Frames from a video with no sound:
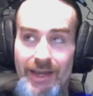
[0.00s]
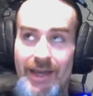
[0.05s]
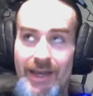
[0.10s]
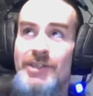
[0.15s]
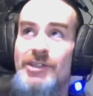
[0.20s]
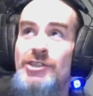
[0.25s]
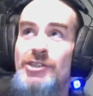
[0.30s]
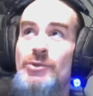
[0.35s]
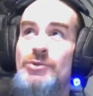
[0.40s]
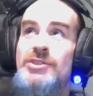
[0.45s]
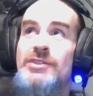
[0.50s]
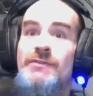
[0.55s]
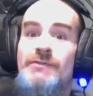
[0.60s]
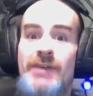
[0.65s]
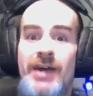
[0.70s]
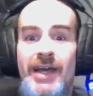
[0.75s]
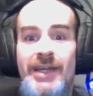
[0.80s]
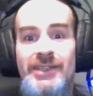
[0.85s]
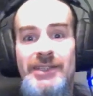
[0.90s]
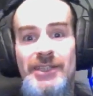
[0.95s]
and you used to
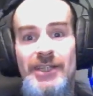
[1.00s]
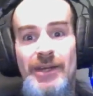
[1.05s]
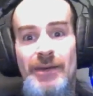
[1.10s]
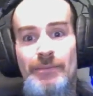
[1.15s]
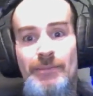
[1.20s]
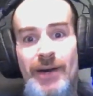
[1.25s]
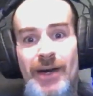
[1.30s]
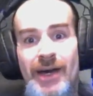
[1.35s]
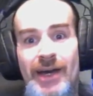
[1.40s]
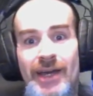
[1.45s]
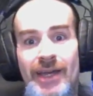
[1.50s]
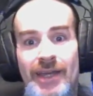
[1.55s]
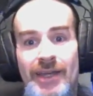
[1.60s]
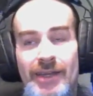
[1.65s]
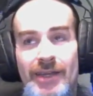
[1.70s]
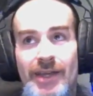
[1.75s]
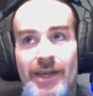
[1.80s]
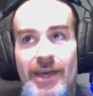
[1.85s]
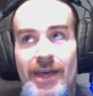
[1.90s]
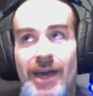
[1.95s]
find her by
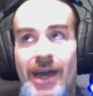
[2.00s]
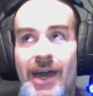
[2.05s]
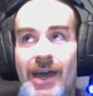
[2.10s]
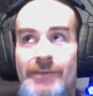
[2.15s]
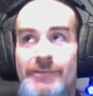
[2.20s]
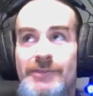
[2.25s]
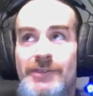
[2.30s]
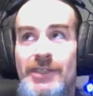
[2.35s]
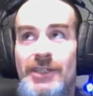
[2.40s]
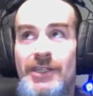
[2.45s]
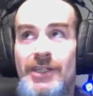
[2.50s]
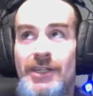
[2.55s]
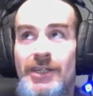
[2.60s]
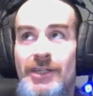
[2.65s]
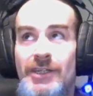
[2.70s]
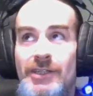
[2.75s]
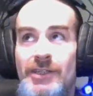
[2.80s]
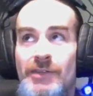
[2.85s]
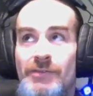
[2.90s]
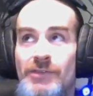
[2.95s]

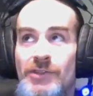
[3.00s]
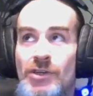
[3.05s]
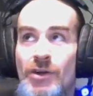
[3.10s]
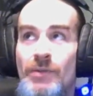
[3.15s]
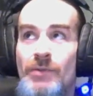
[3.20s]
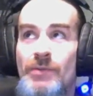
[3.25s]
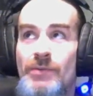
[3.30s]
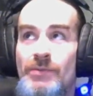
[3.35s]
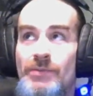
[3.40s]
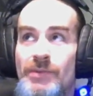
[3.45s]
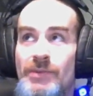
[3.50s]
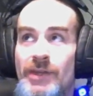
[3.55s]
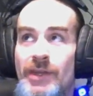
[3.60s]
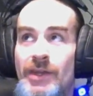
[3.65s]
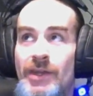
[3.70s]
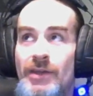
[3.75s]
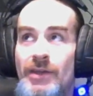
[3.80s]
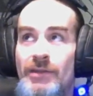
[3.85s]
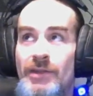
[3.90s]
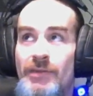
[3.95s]
after you've come
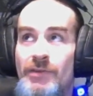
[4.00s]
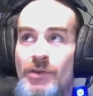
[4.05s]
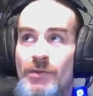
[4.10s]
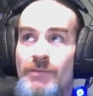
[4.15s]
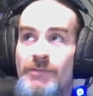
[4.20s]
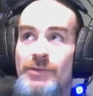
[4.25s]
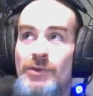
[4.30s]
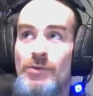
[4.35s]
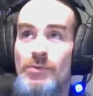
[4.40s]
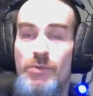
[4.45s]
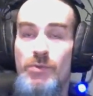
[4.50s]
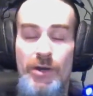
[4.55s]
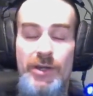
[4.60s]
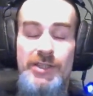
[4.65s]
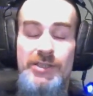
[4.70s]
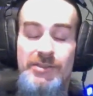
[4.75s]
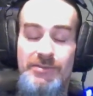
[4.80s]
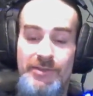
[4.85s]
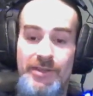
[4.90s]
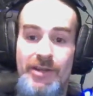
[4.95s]
through what
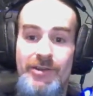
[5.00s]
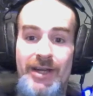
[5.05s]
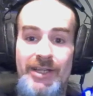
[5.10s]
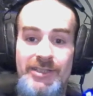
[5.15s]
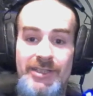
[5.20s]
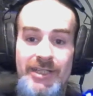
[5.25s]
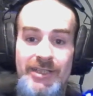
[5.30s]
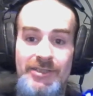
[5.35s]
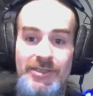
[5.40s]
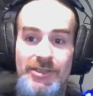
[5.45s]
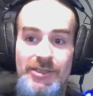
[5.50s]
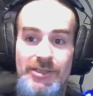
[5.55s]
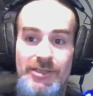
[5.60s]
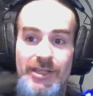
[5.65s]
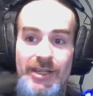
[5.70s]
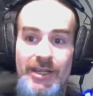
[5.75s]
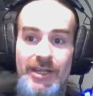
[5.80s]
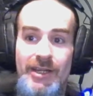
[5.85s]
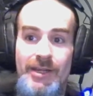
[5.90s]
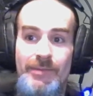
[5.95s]
is the grasslands
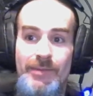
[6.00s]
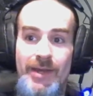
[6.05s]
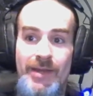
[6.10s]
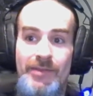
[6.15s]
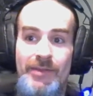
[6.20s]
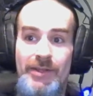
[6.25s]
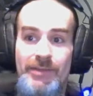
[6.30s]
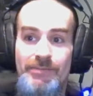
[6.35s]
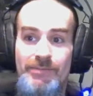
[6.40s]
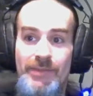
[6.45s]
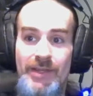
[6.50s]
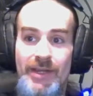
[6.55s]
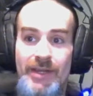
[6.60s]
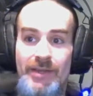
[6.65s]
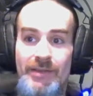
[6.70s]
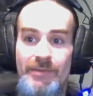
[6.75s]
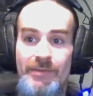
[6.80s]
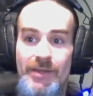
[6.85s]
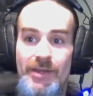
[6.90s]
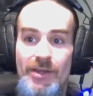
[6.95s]
and
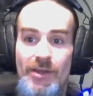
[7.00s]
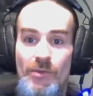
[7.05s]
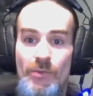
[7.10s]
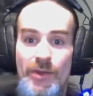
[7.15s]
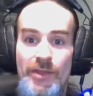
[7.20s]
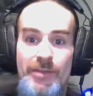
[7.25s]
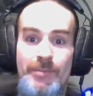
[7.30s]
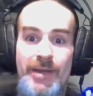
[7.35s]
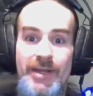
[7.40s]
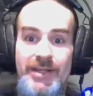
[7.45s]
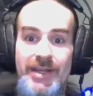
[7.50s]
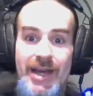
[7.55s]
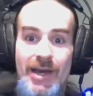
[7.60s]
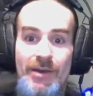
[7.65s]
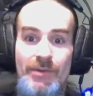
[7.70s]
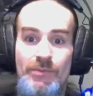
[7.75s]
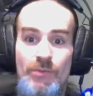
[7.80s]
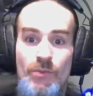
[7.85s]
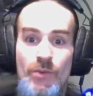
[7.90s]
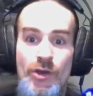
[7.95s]
where the
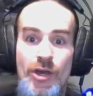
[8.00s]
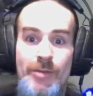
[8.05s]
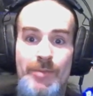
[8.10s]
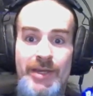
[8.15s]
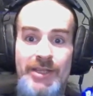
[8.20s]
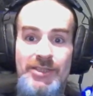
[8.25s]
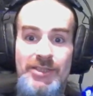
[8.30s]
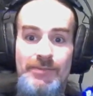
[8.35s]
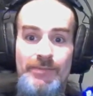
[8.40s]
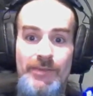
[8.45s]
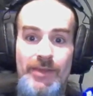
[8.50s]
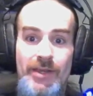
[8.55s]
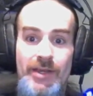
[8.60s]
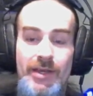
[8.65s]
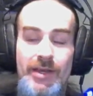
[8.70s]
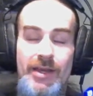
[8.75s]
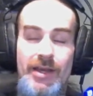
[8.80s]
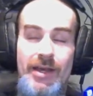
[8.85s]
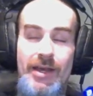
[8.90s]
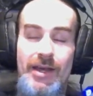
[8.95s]
Midgar worm is.
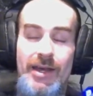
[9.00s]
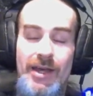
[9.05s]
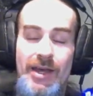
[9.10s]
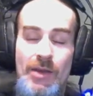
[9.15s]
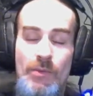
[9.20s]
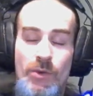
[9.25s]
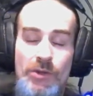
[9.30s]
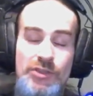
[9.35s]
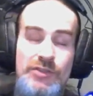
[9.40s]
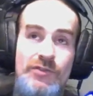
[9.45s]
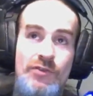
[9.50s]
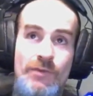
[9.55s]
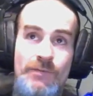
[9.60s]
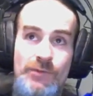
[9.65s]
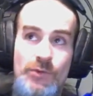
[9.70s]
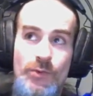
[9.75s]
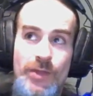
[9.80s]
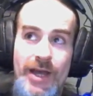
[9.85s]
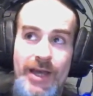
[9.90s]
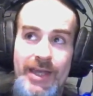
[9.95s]
Once you've come
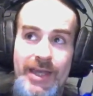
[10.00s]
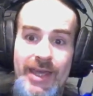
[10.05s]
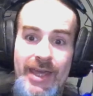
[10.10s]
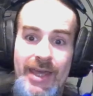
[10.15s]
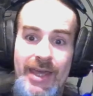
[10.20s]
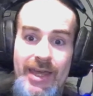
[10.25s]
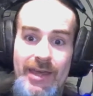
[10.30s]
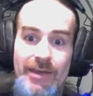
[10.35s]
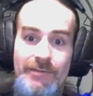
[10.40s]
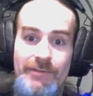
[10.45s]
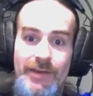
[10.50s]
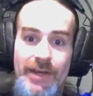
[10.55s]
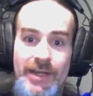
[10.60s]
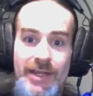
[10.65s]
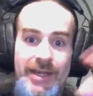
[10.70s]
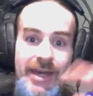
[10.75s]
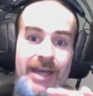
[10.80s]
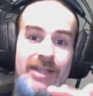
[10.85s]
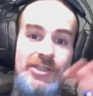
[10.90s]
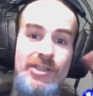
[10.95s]
through that cave and
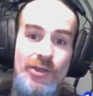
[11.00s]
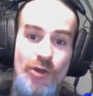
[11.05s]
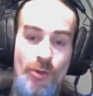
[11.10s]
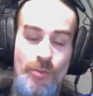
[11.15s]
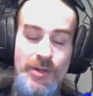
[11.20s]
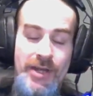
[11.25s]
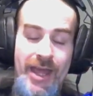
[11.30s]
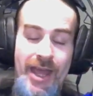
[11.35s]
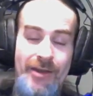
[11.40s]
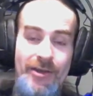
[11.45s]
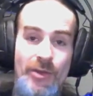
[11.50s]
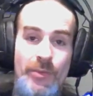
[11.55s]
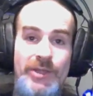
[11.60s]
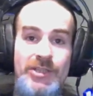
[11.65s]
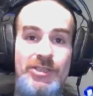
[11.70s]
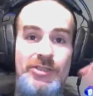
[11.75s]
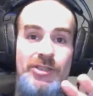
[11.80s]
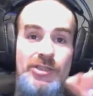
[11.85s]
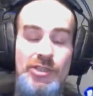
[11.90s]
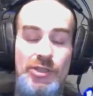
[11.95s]
you get to the open area,
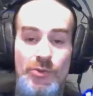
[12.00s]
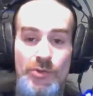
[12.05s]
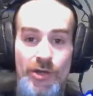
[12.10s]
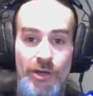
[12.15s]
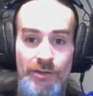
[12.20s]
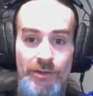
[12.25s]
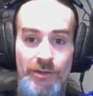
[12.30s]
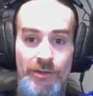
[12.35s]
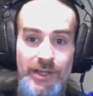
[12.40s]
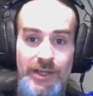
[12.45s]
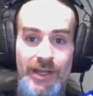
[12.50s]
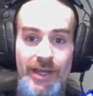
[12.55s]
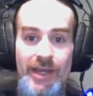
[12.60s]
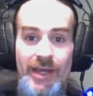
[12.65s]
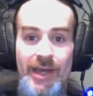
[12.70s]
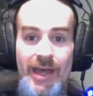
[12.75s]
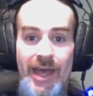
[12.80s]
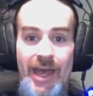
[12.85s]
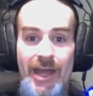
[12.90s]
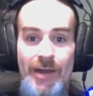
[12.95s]
which is the Junon
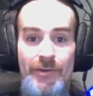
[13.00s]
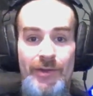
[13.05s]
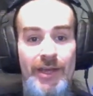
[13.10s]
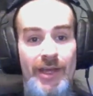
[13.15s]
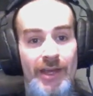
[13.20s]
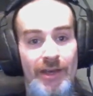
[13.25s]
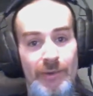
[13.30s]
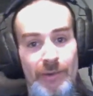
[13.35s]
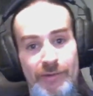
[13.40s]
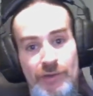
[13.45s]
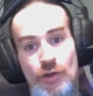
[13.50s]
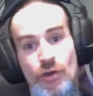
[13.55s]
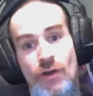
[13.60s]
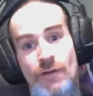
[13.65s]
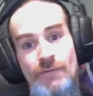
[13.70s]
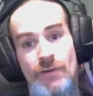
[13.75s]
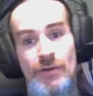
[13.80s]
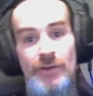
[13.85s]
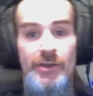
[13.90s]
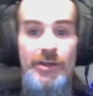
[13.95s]
area with
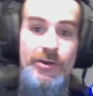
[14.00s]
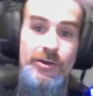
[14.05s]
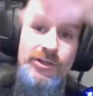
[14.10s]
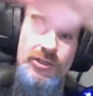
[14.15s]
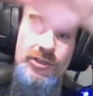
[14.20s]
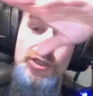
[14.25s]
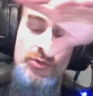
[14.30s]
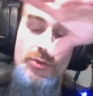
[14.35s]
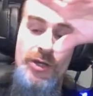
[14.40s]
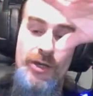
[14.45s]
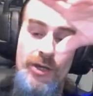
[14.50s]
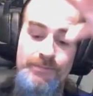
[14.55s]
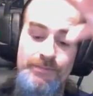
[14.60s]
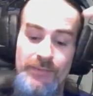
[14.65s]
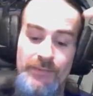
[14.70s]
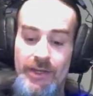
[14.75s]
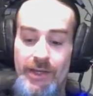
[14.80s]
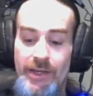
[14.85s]
Court Fondo and Junon,